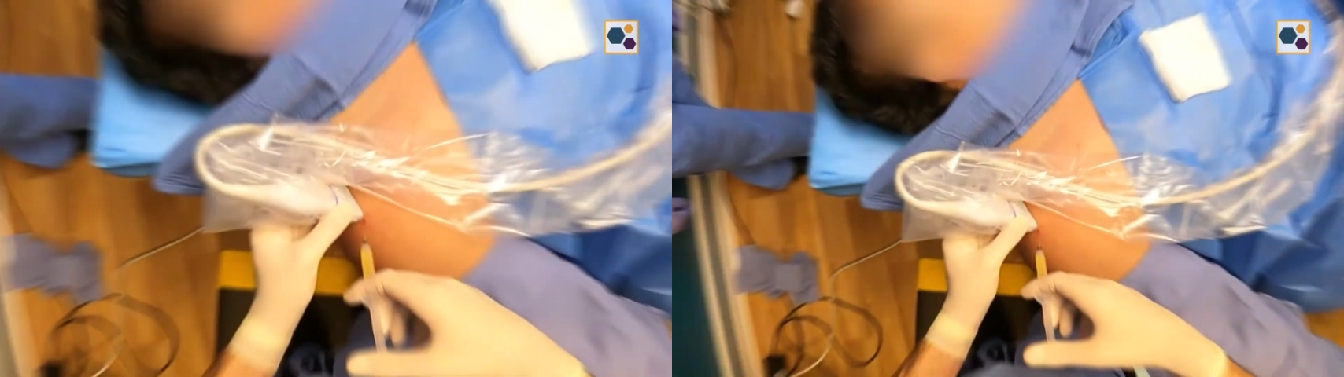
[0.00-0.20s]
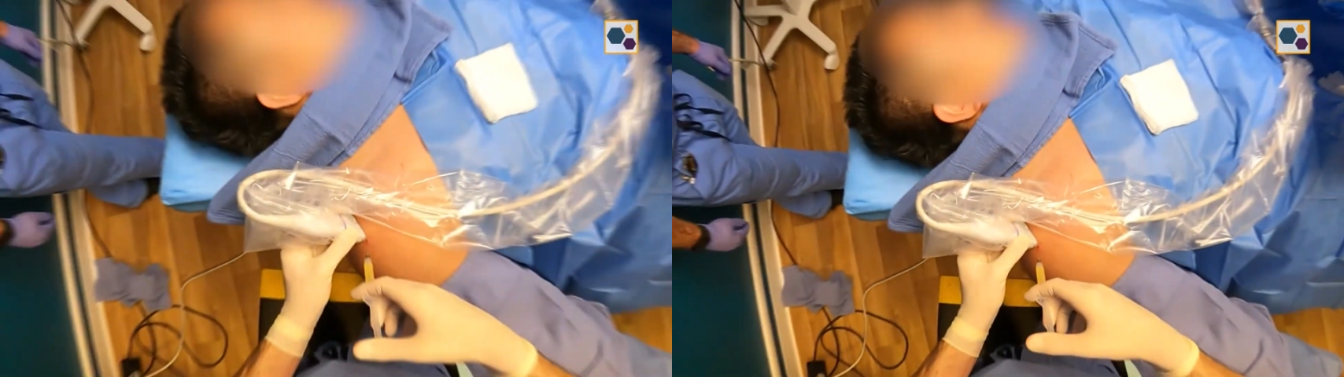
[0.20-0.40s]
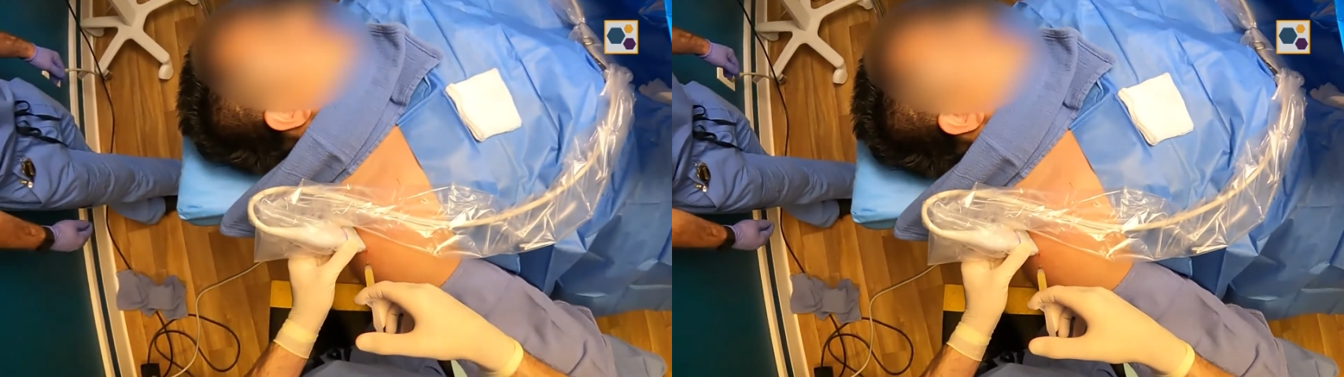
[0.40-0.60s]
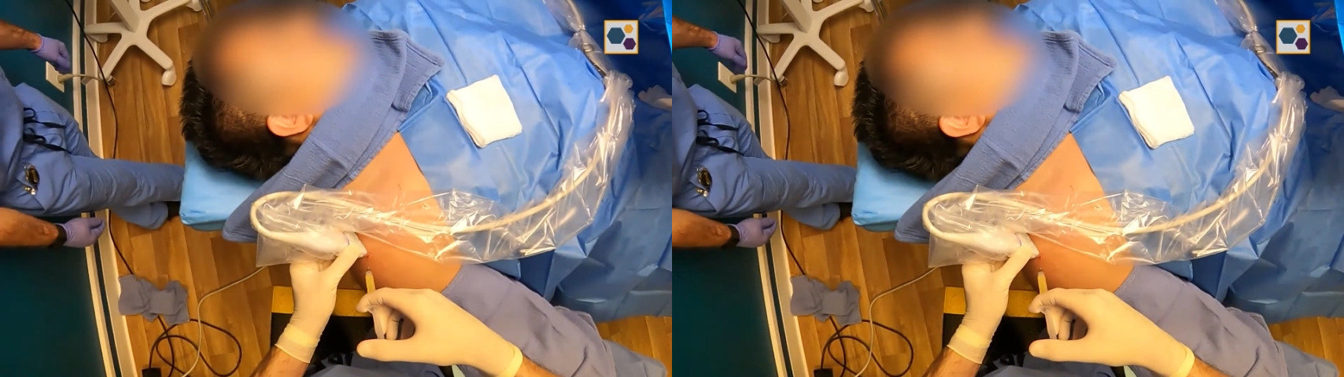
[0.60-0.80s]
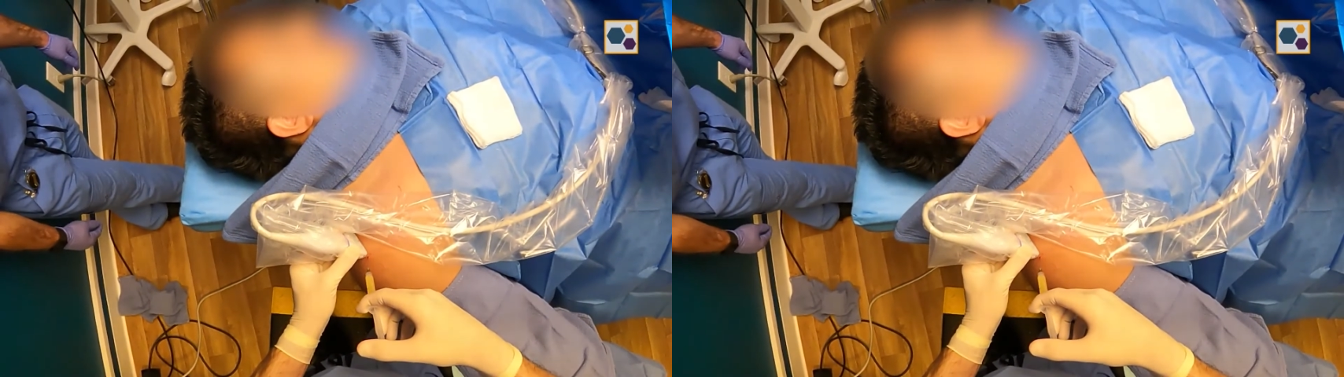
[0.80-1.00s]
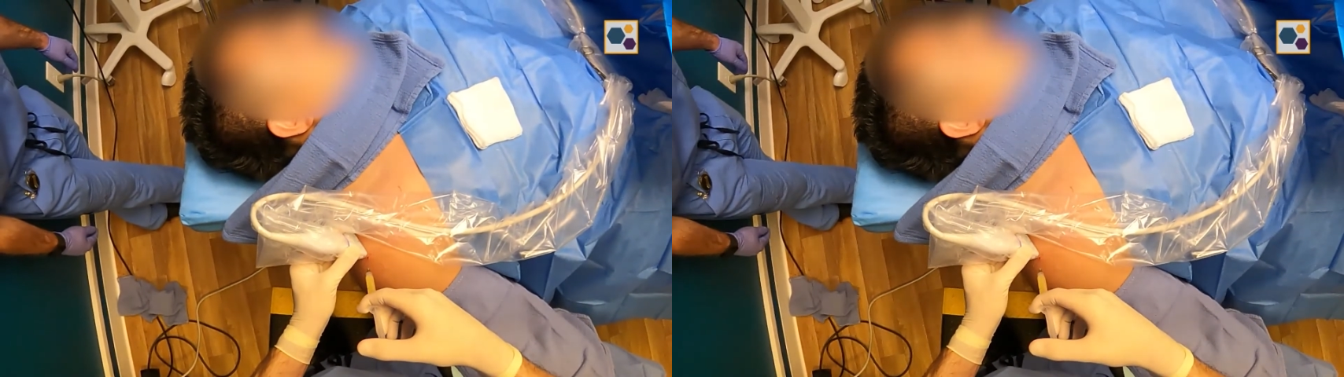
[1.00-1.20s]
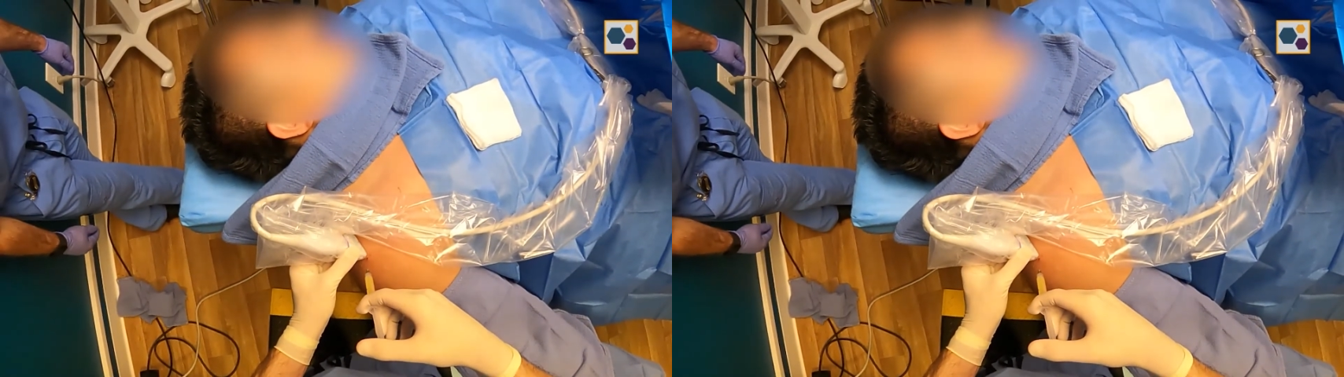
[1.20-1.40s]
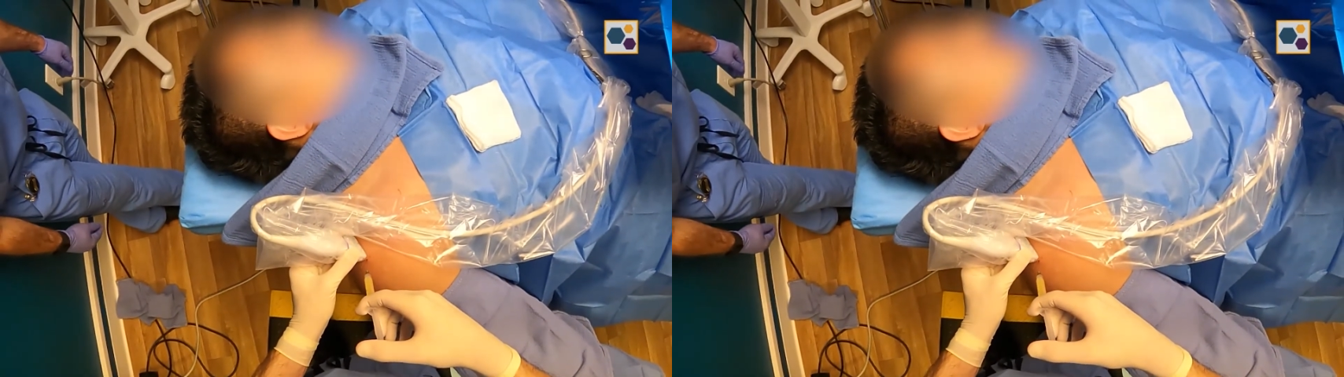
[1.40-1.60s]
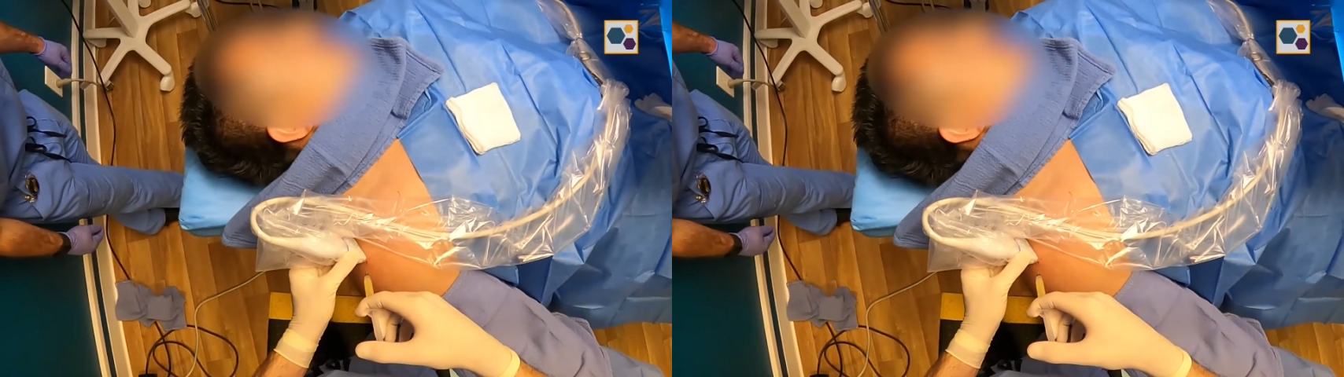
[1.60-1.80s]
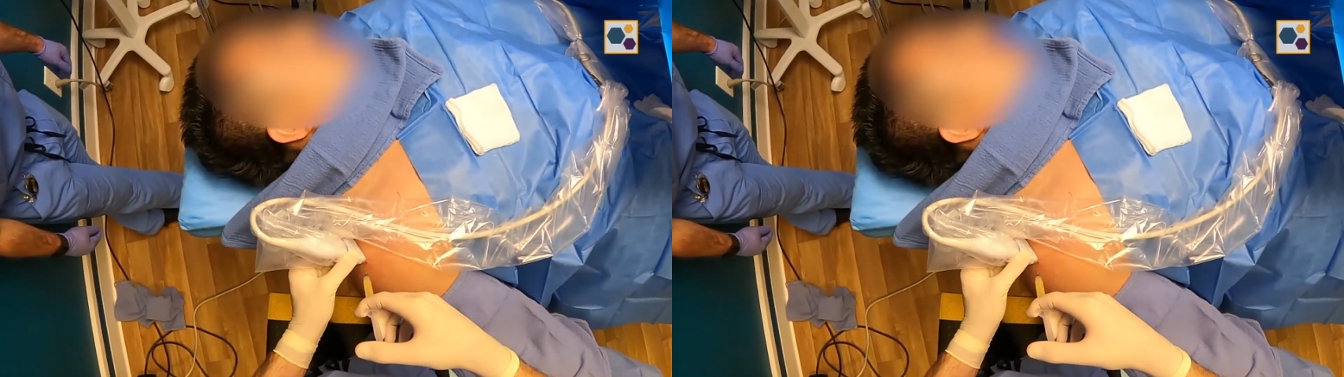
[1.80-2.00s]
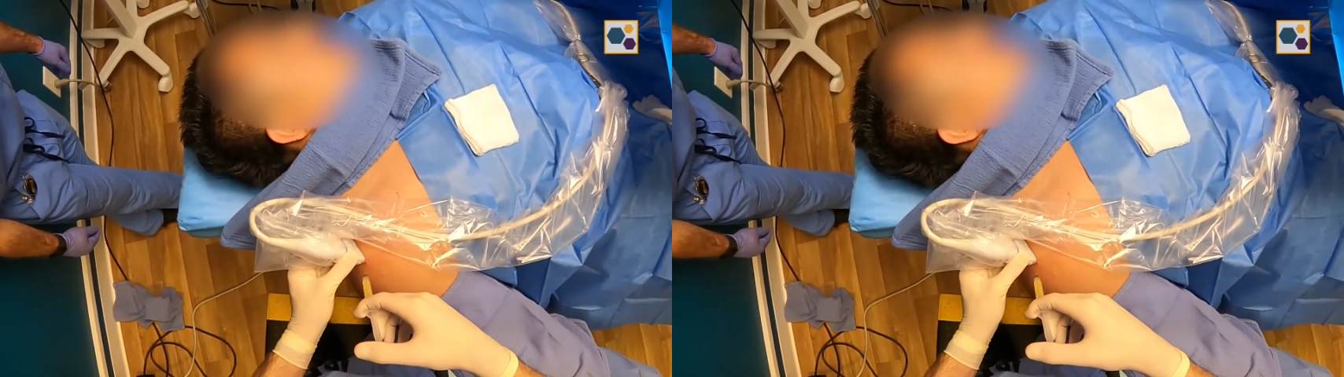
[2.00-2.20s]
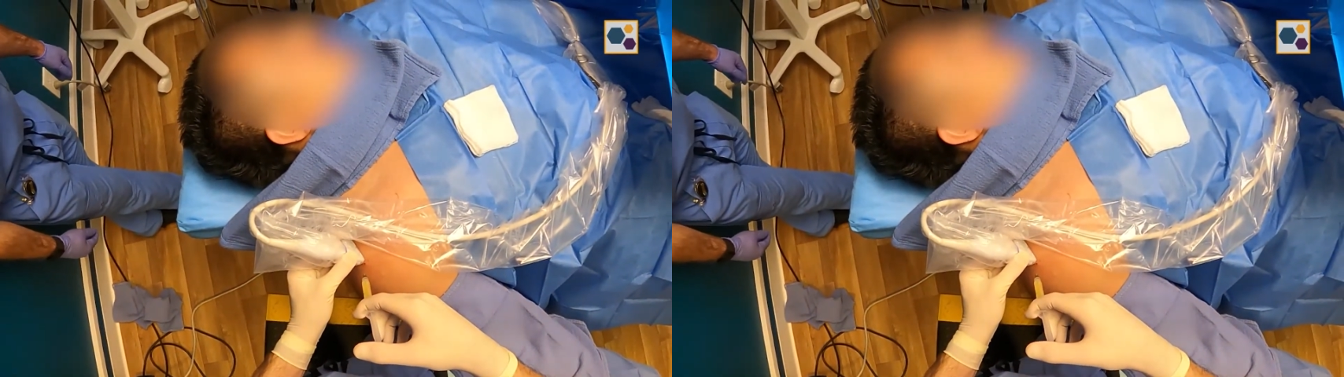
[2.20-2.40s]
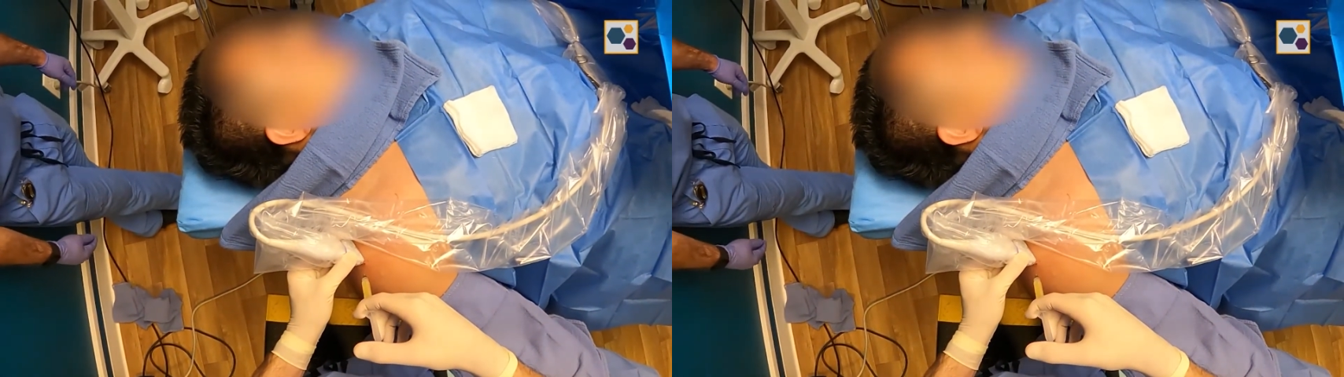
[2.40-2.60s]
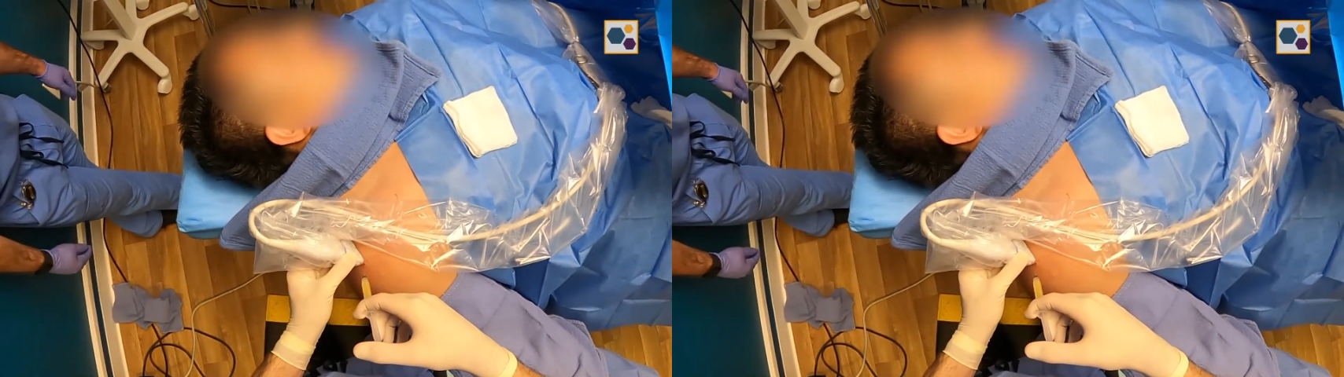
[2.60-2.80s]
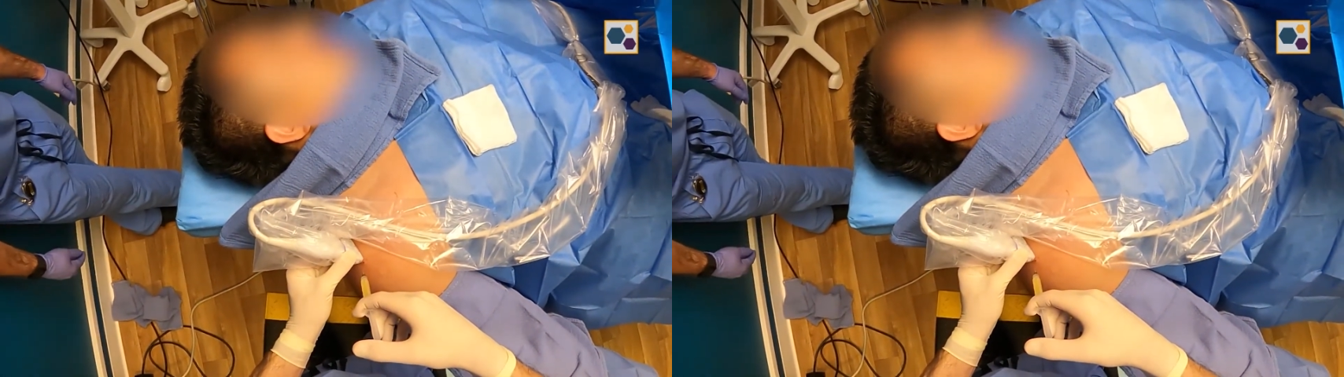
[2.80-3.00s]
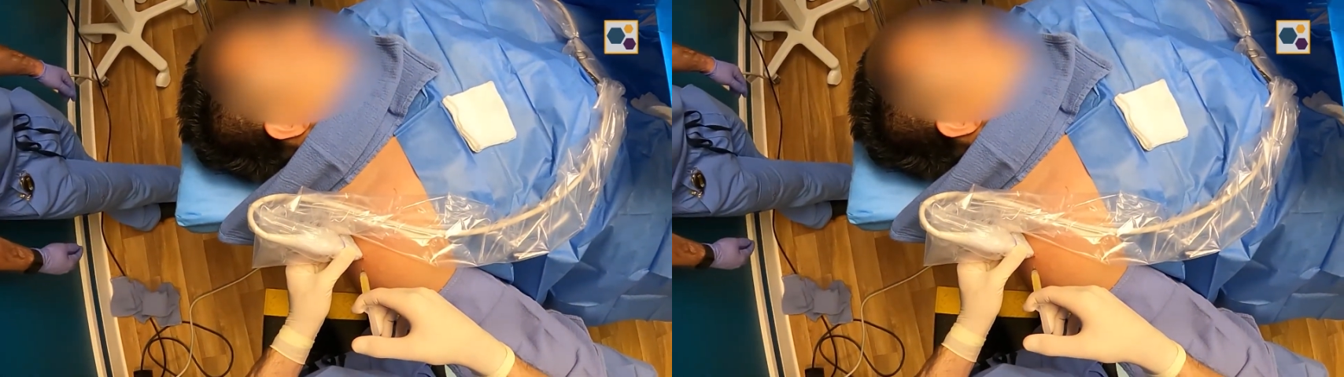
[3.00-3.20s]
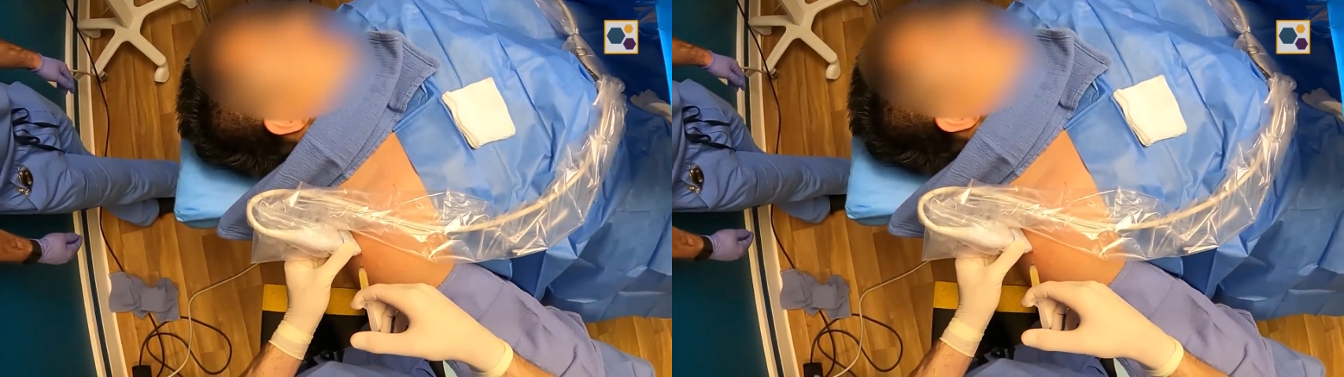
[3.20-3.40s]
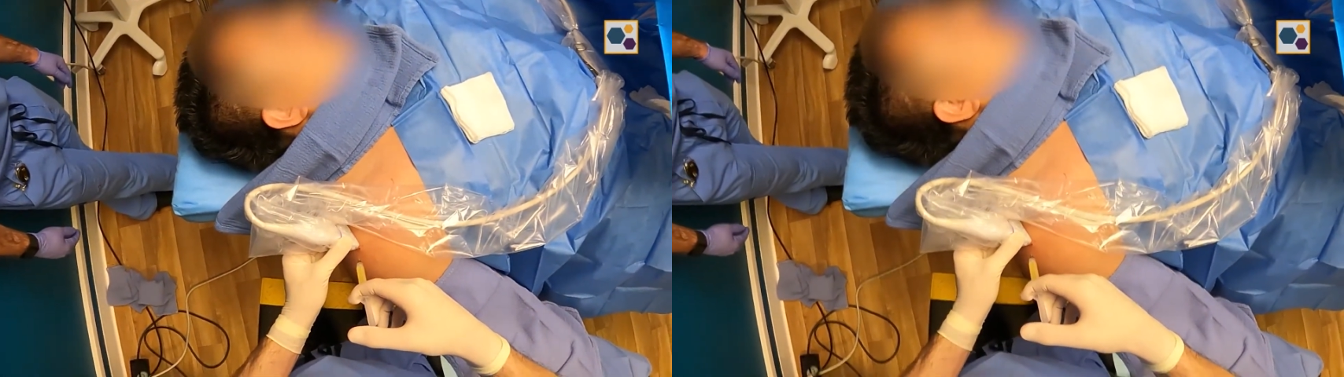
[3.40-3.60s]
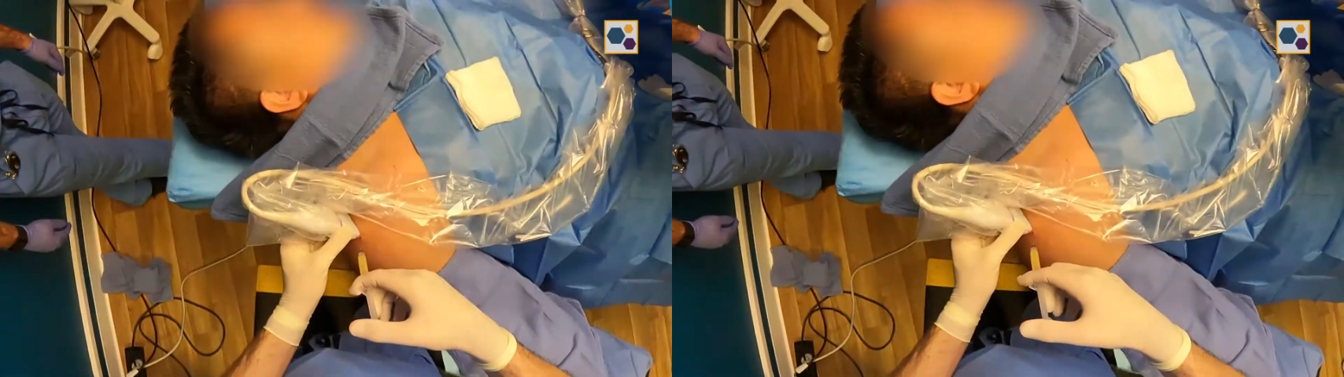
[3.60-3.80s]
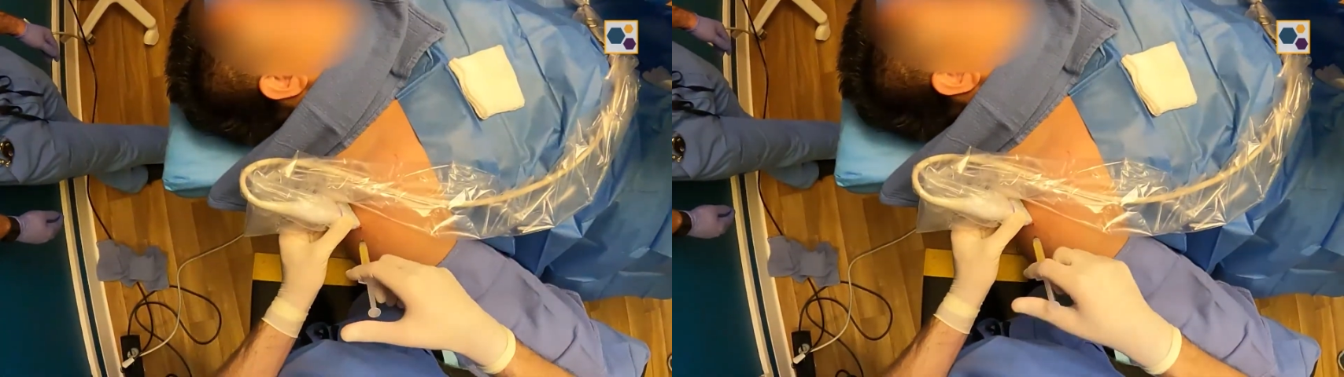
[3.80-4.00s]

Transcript: Nobody's mouth can be seen.